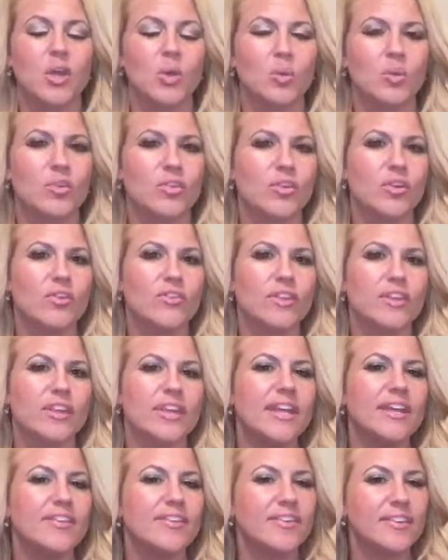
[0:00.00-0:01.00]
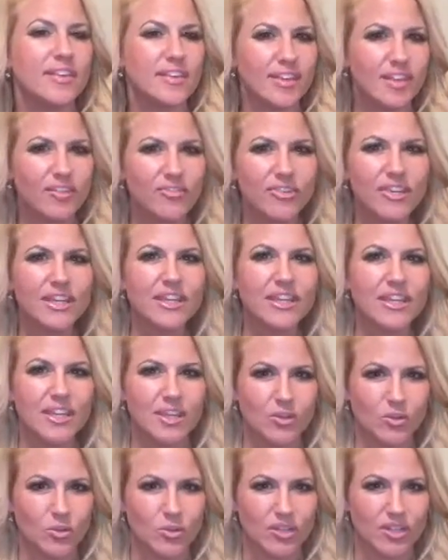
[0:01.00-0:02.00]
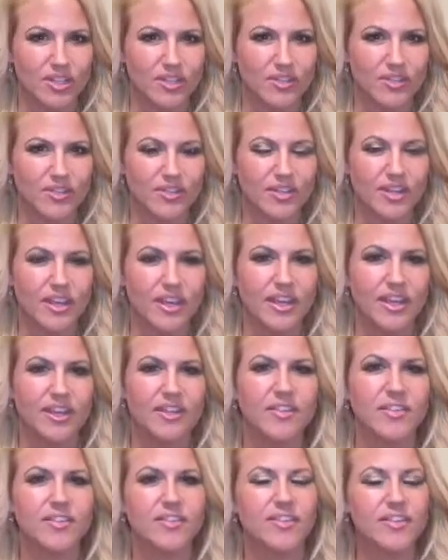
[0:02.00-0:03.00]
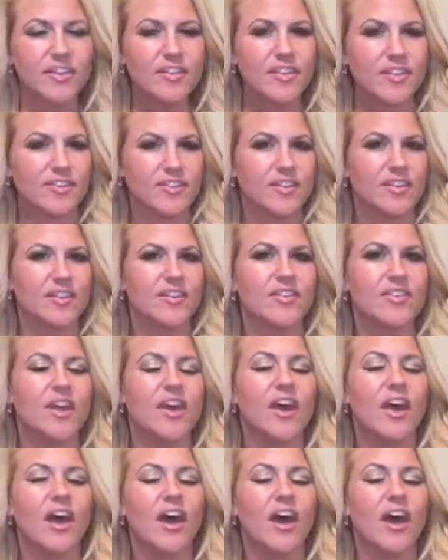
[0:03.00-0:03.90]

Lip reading: resulted in significant increase in the synthesis